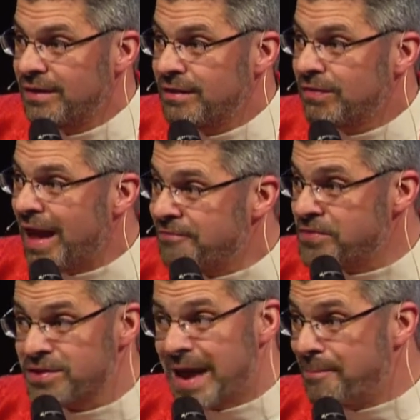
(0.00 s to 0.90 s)
Life of
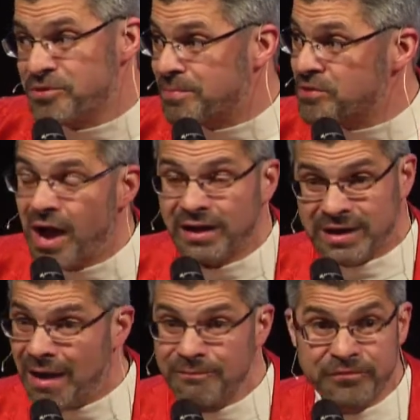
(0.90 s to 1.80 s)
discipleship is not
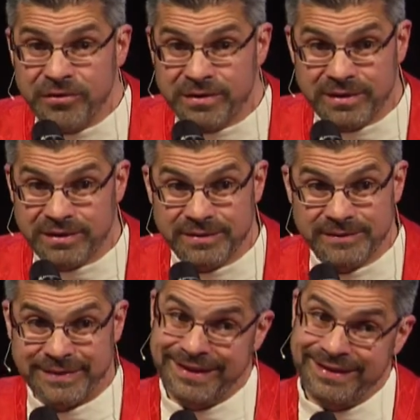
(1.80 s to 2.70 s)
comforting.
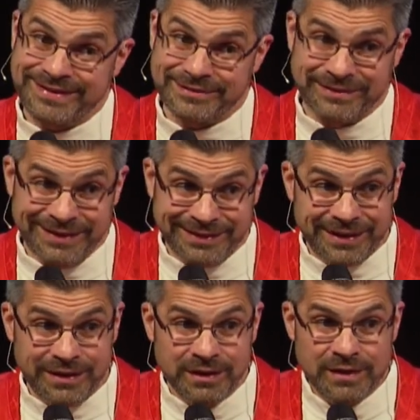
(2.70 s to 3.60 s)
It isn't really.
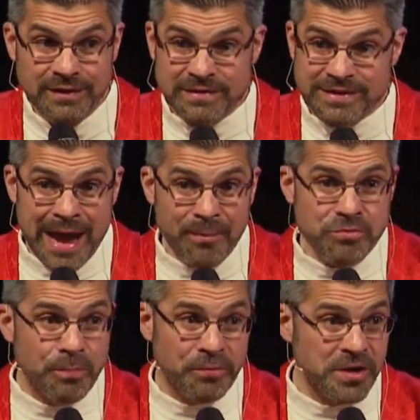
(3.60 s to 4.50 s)
The disciples were
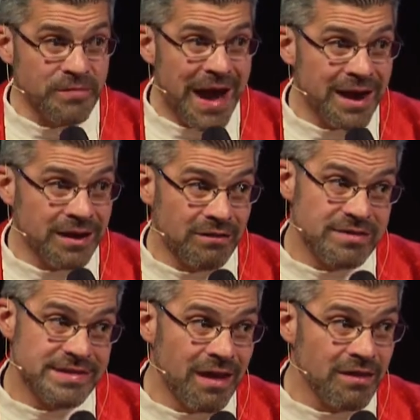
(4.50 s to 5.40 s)
pretty radical and
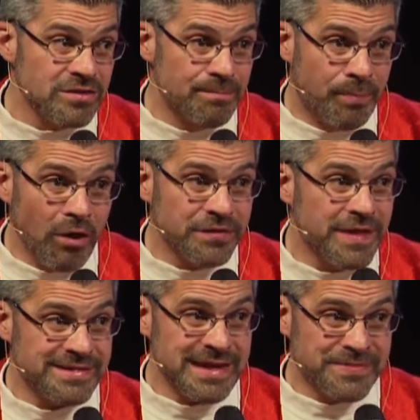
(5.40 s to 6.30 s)
zealous and bold, and they
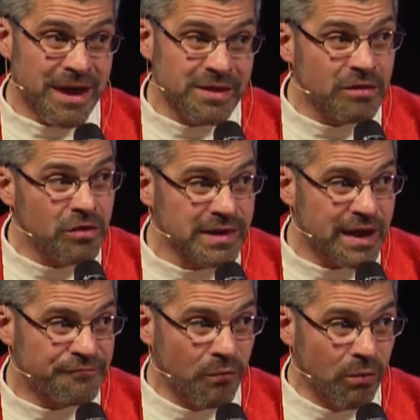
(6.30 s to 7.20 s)
stepped out and they looked like
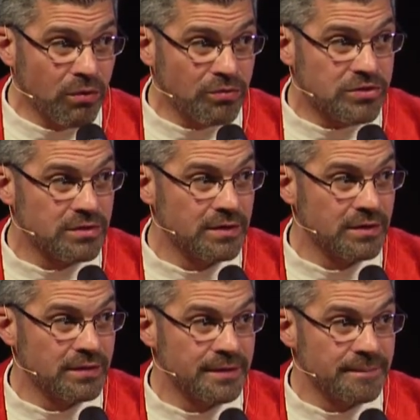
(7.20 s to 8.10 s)
fools.
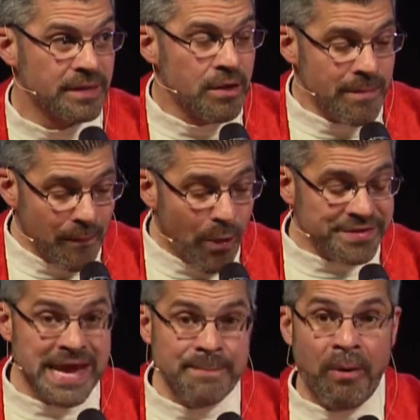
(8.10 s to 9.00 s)
Remember what
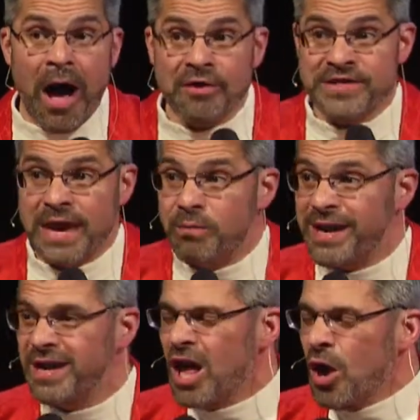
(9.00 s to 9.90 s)
Saint Paul said when he,
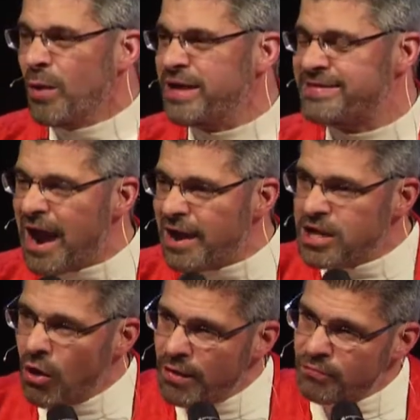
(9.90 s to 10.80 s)
when he started
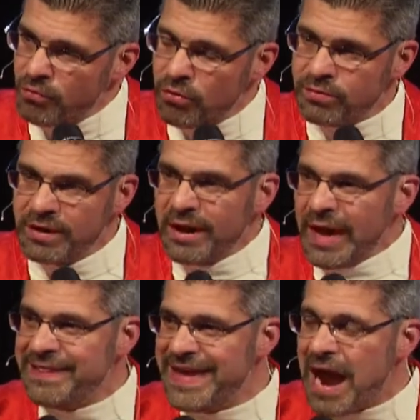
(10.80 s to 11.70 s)
going the route
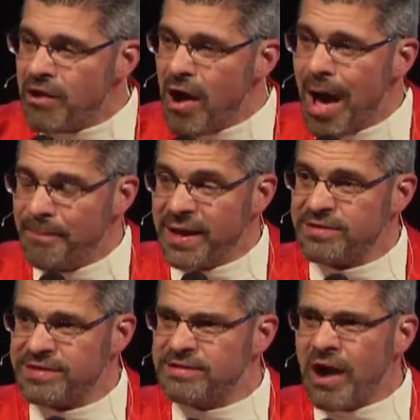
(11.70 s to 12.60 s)
in the
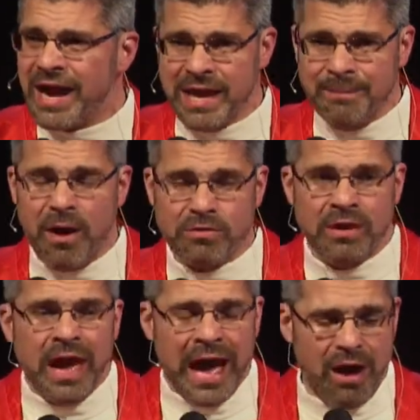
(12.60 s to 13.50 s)
Areopagus and talking about
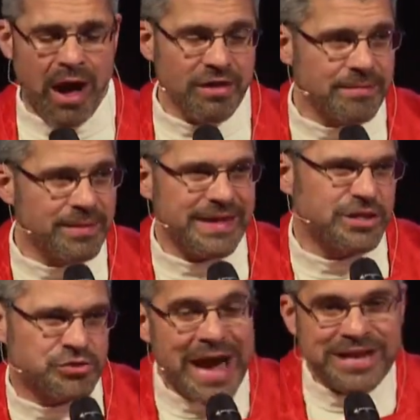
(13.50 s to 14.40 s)
how ultimately he
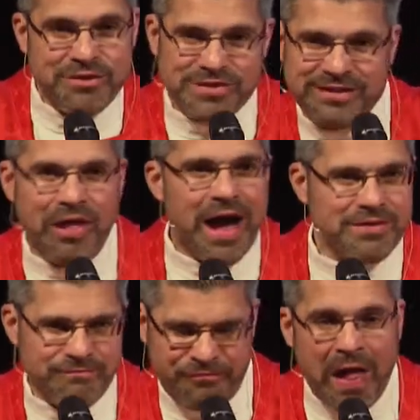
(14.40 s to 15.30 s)
tried using
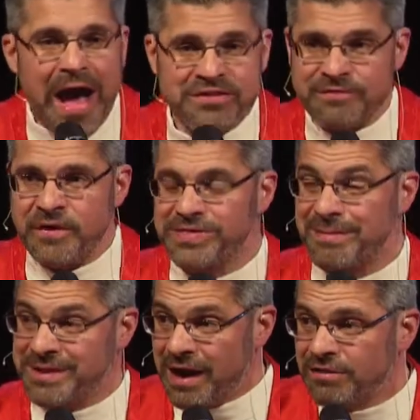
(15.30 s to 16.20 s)
philosophy with them,
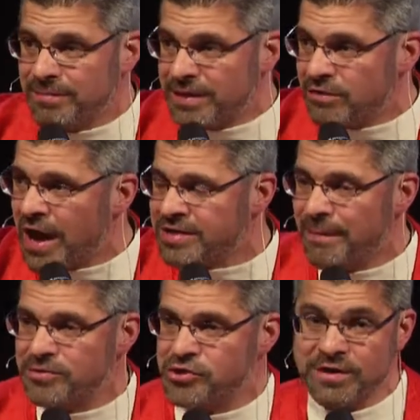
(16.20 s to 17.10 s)
and then ultimately he talks
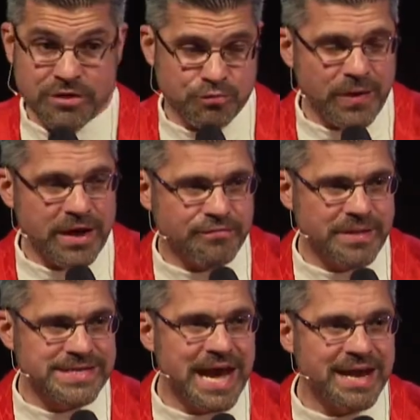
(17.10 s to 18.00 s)
about Jesus raised from the
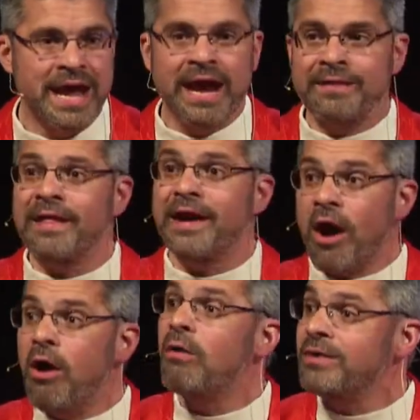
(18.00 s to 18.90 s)
dead. And they're like,
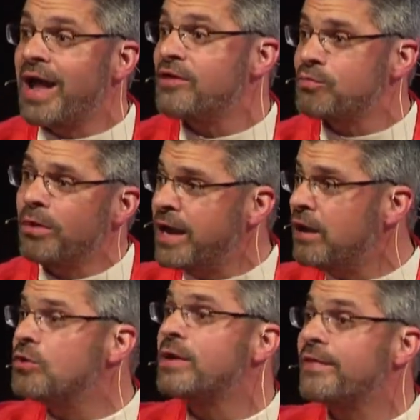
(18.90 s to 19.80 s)
oh, nice, we'll hear
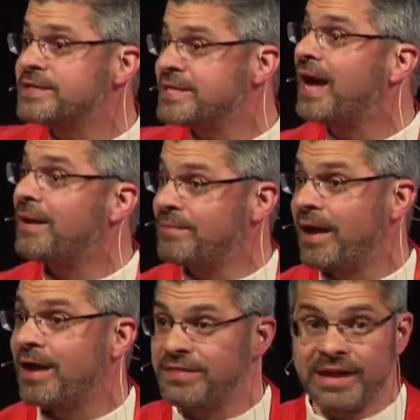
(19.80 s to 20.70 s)
you another time. Yeah,
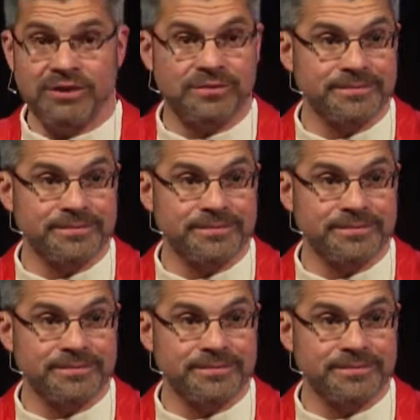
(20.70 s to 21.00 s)
thank you.